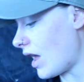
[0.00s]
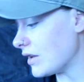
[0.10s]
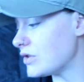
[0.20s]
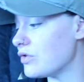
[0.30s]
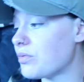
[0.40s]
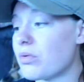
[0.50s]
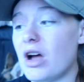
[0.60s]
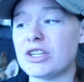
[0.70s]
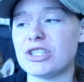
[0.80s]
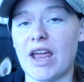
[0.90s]
a
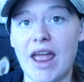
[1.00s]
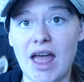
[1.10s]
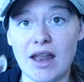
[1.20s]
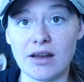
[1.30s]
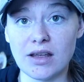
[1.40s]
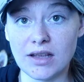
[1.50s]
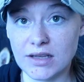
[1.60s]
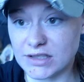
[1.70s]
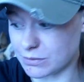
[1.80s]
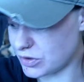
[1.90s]
toothbrush and
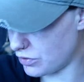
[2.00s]
some